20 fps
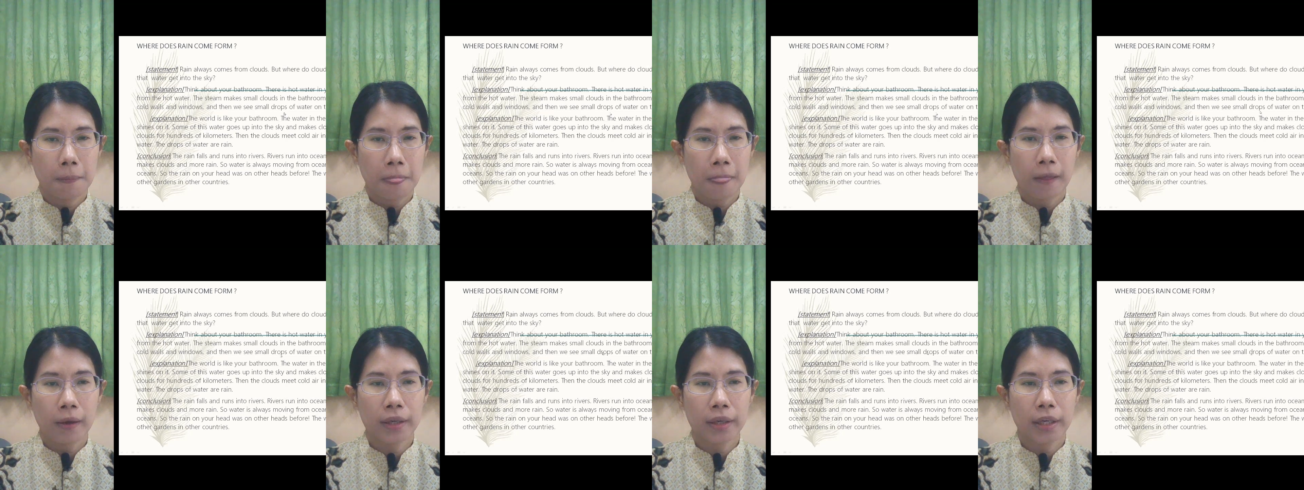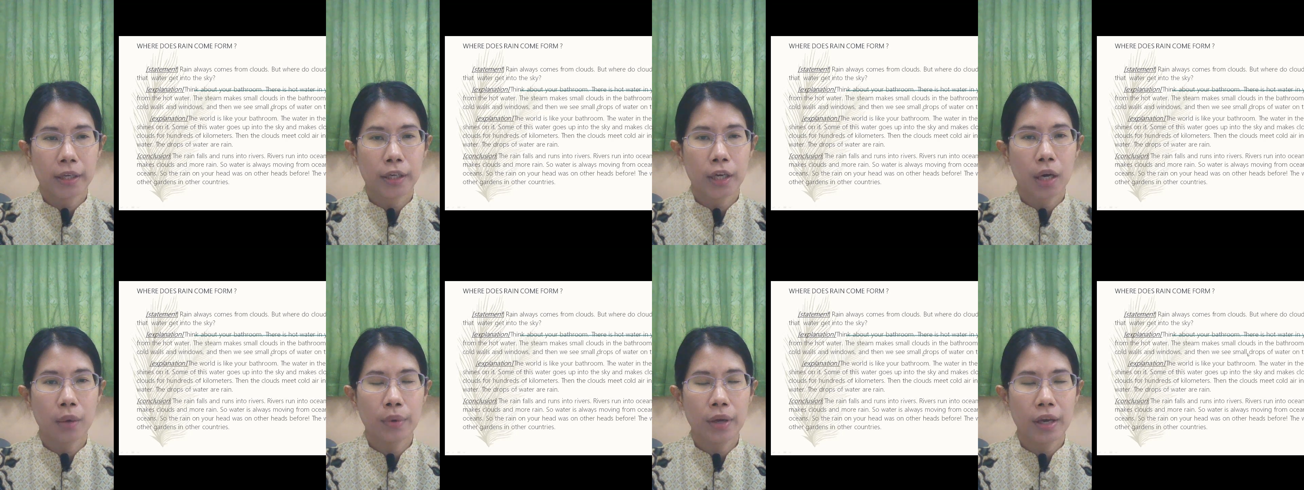Okay,
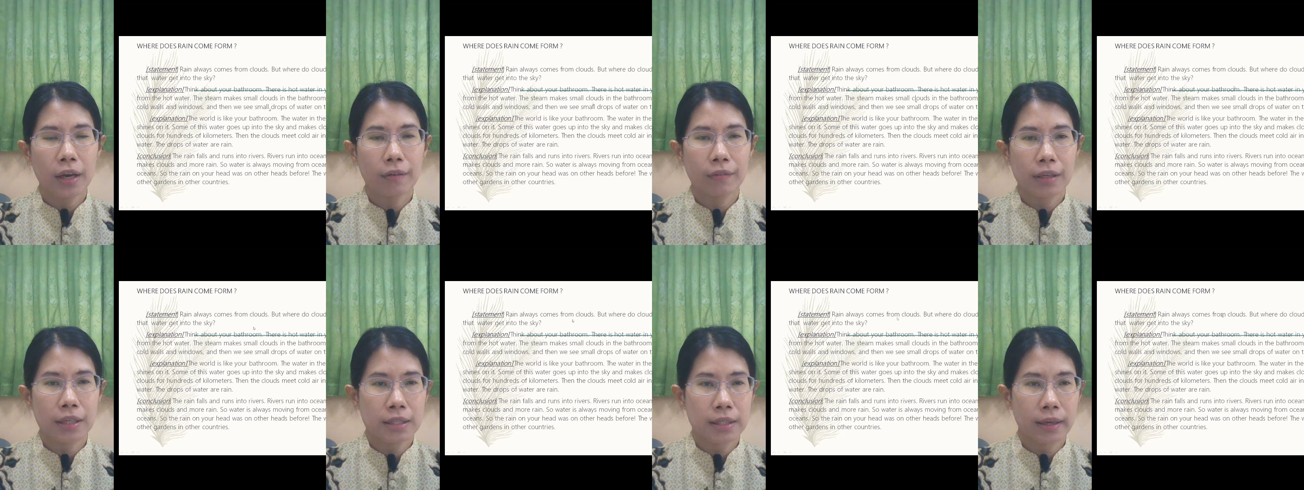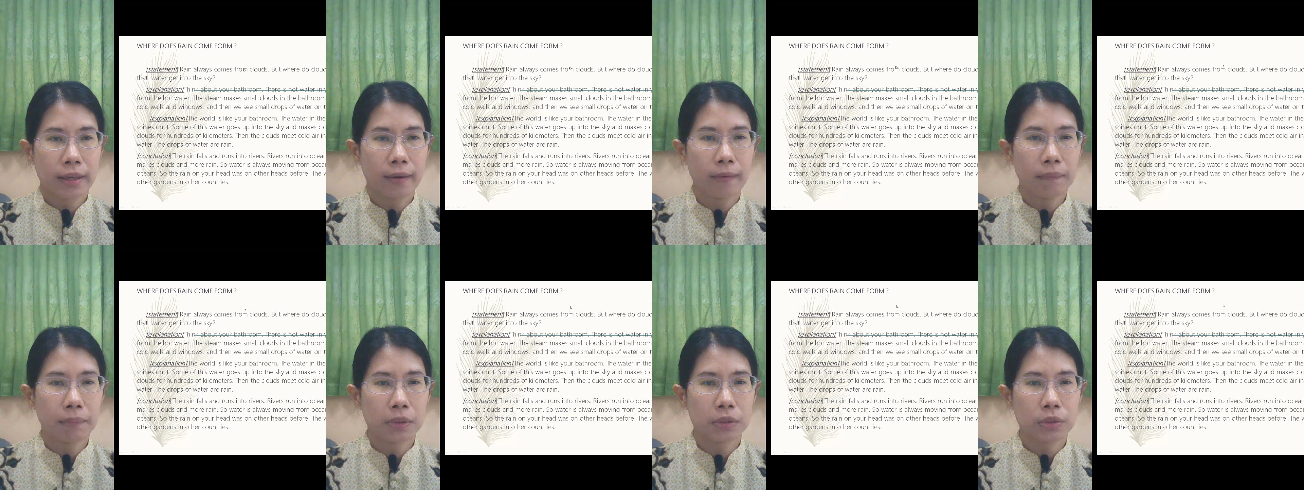now we have
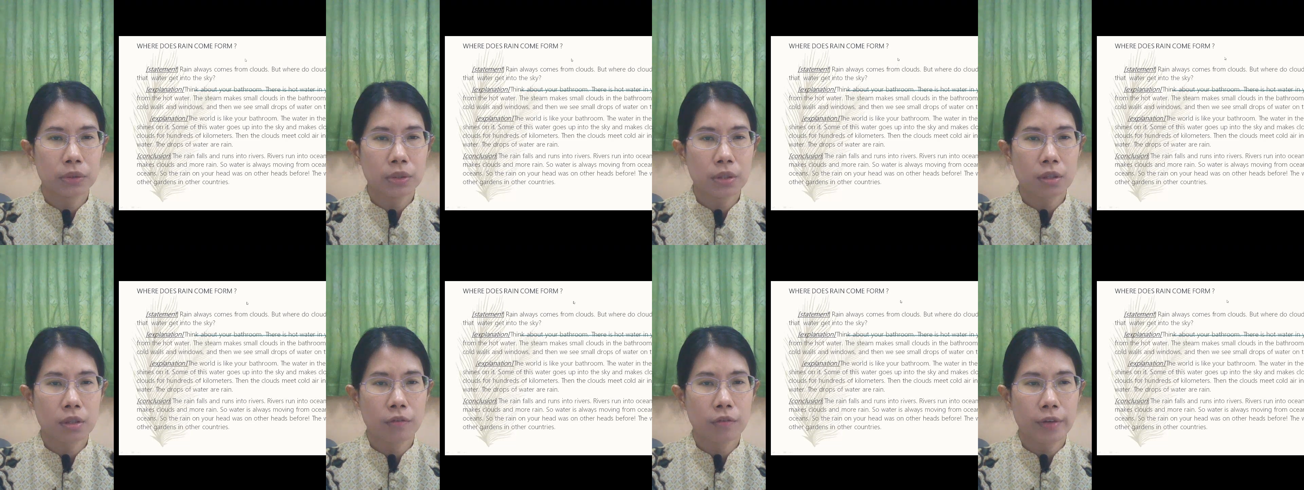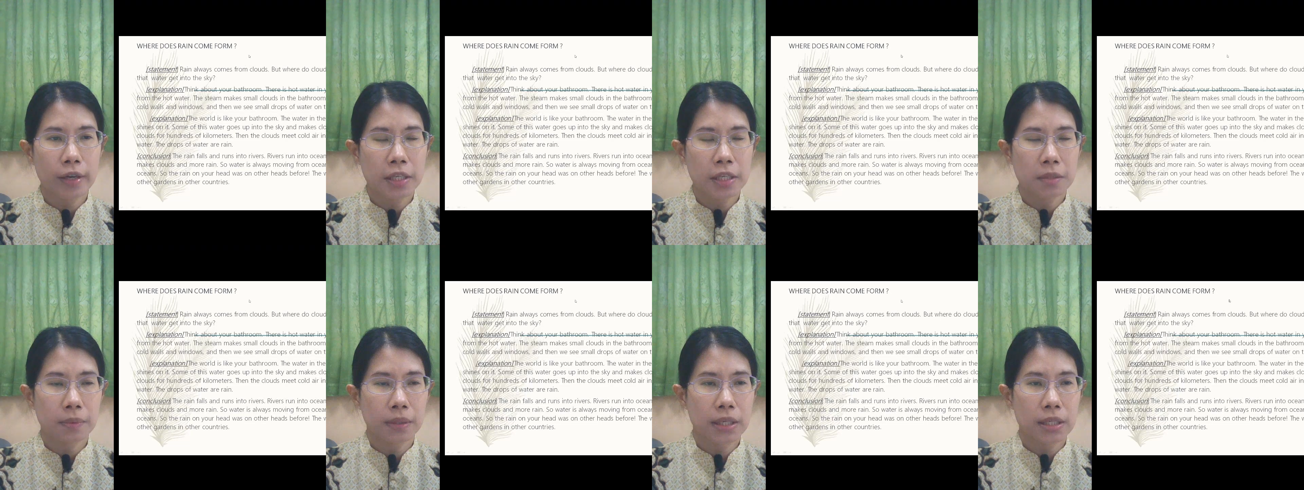examples of
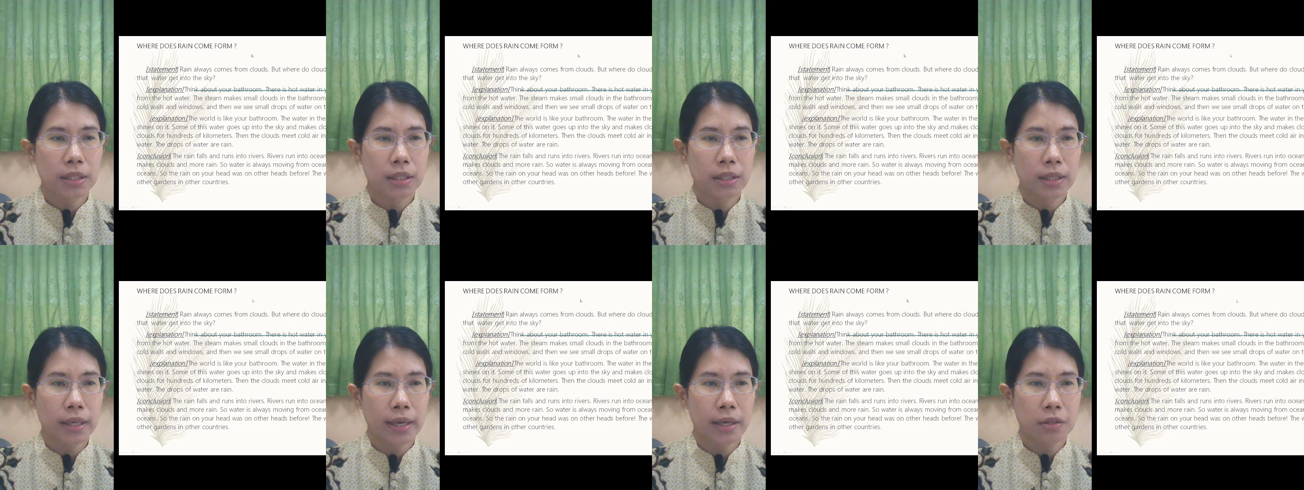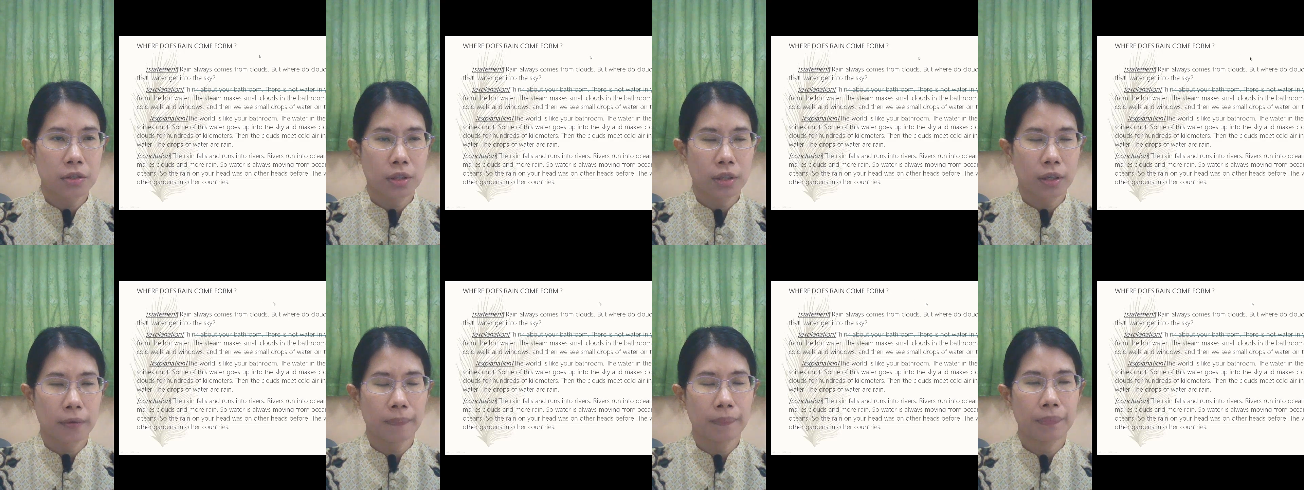explanation text
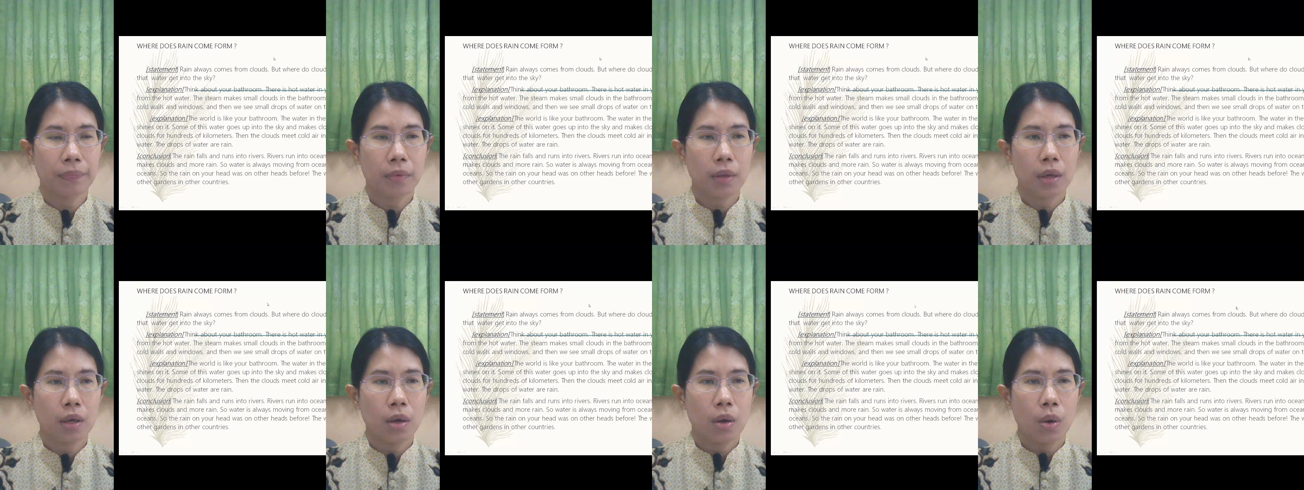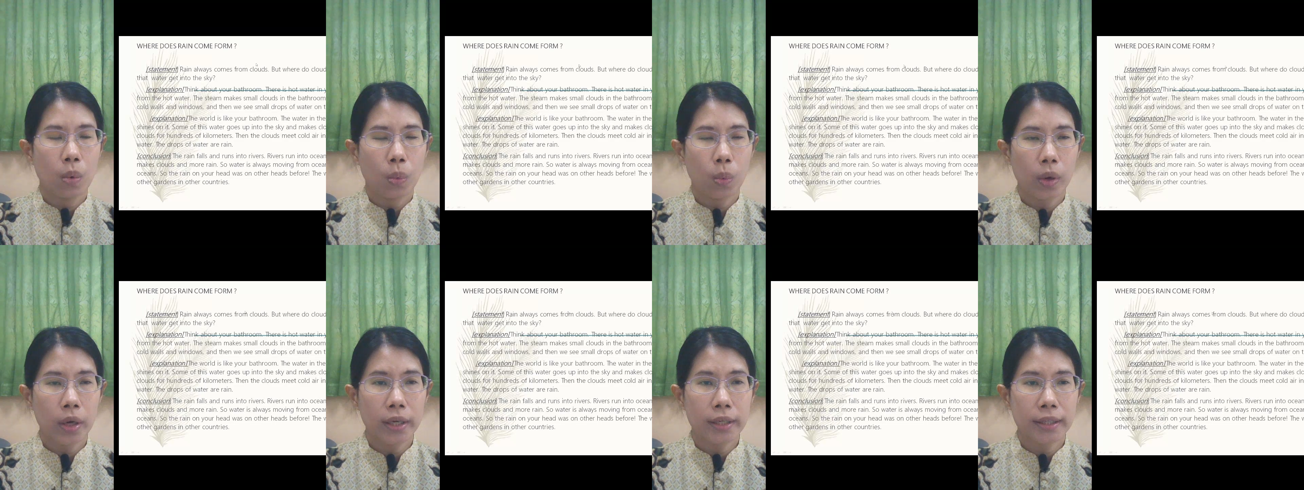here.
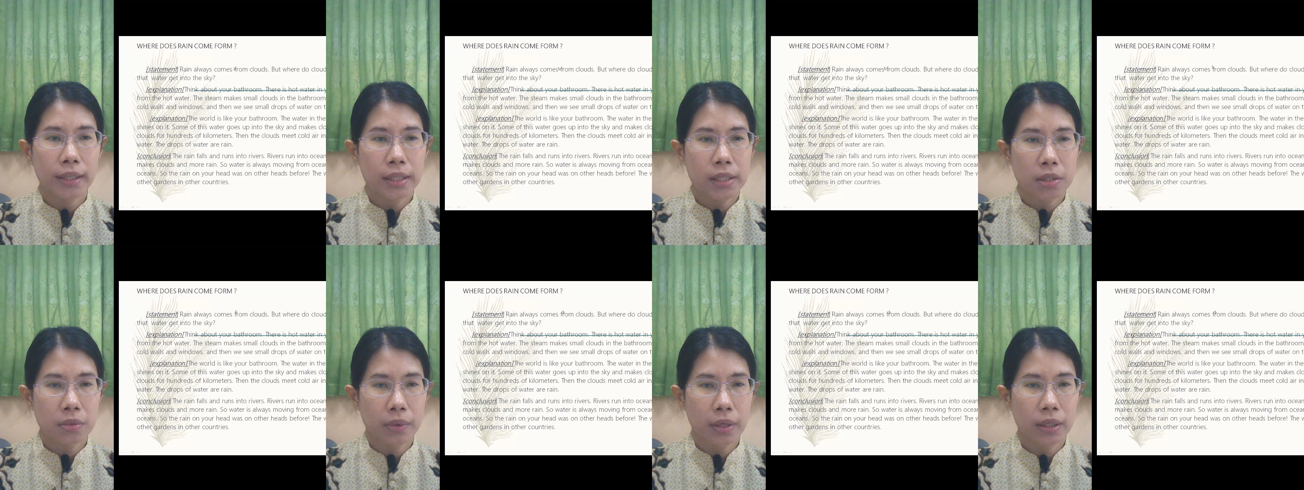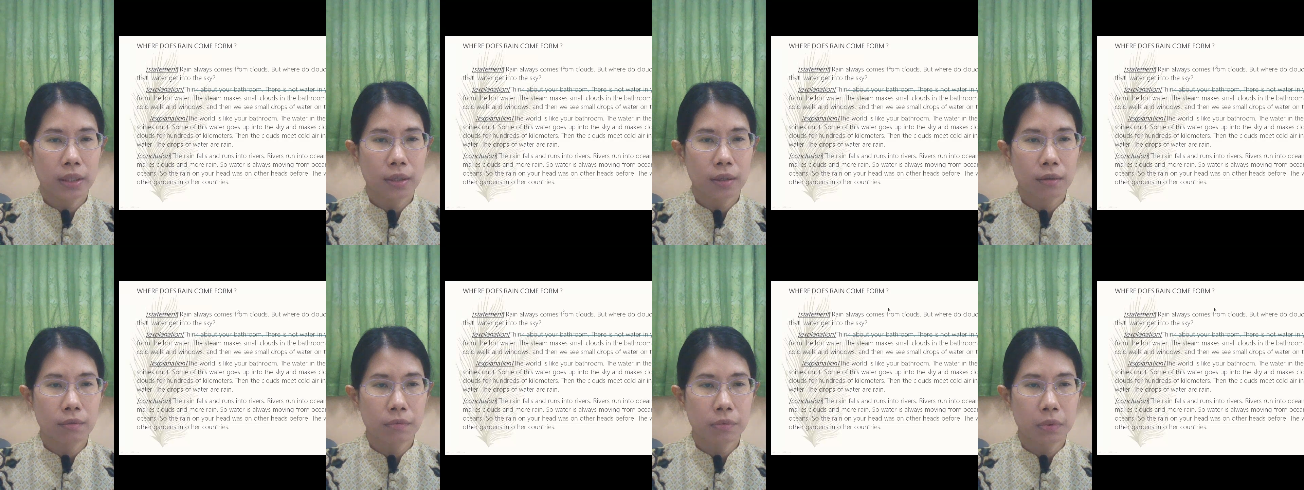Where does rain
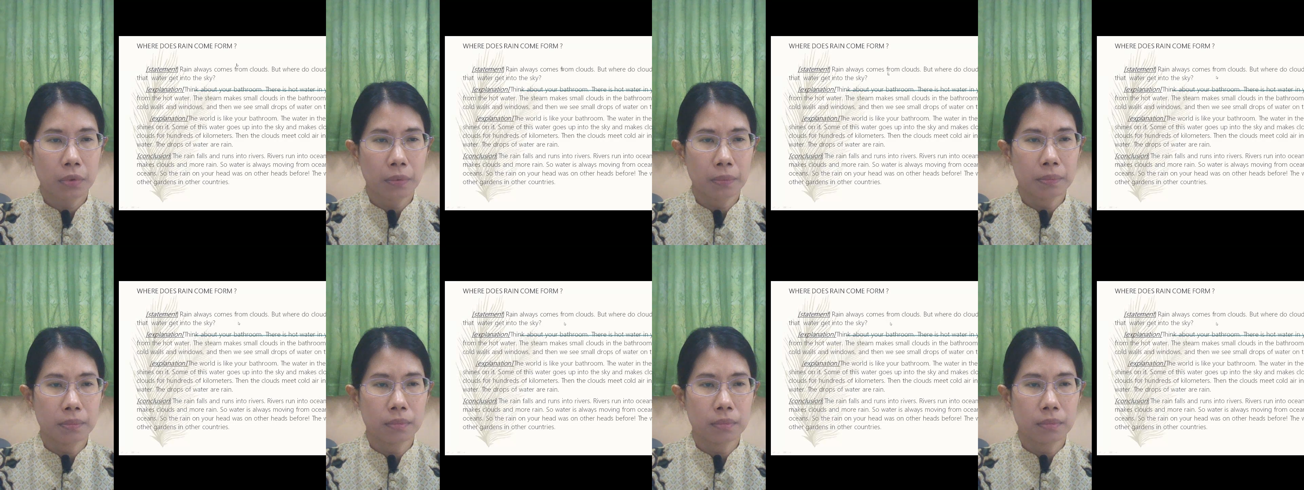come from?